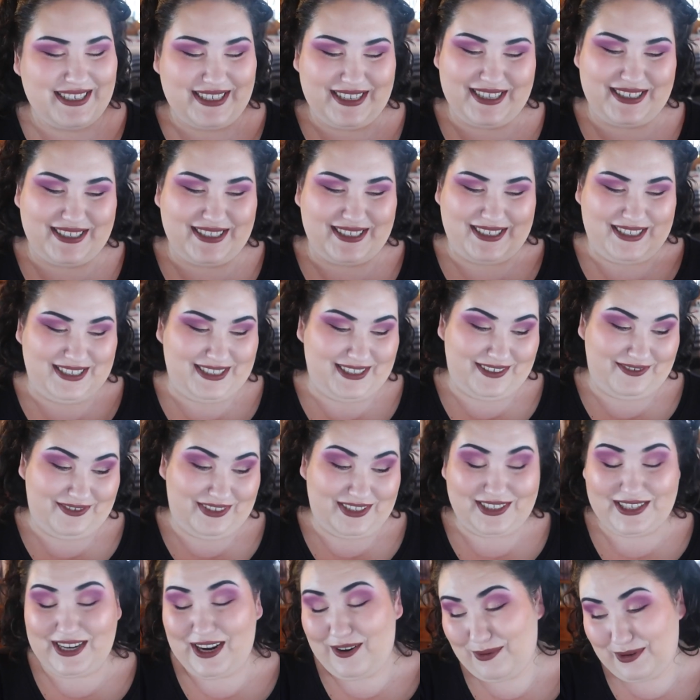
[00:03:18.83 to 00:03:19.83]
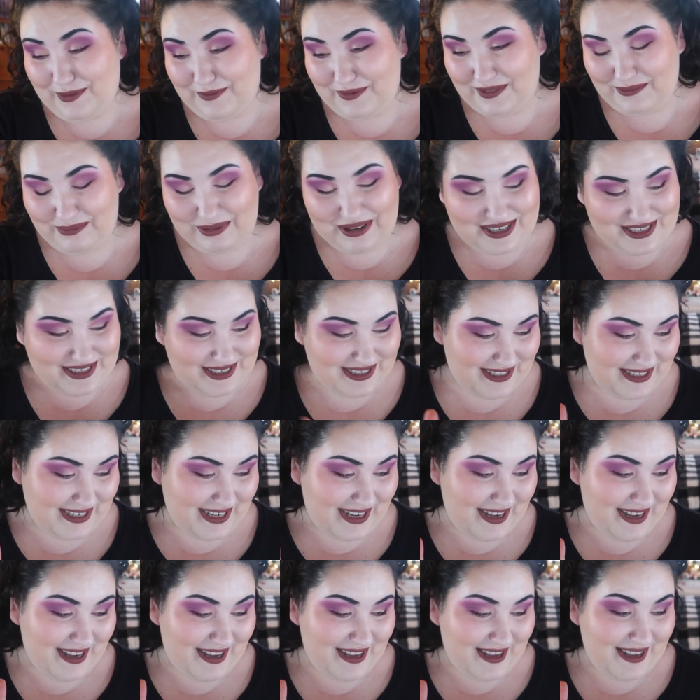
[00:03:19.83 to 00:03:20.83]
it's, it's, it's not worth the price.
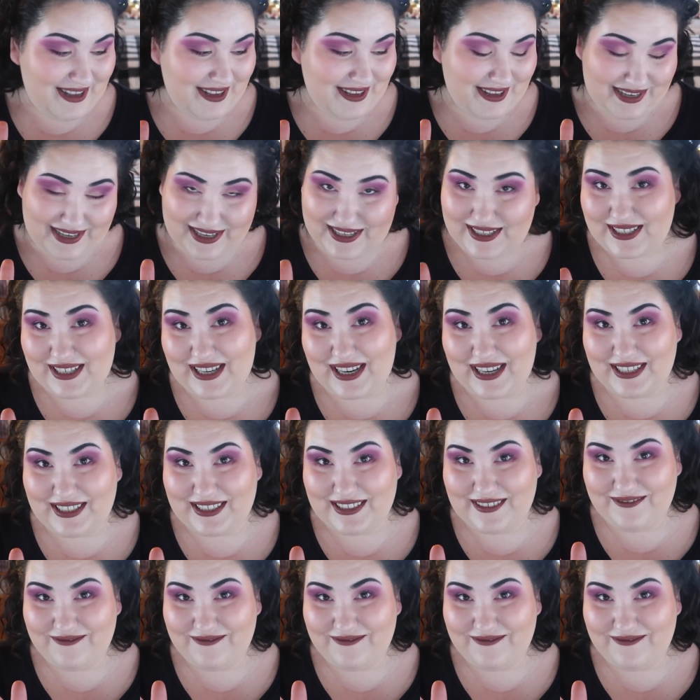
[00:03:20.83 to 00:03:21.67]
It's not.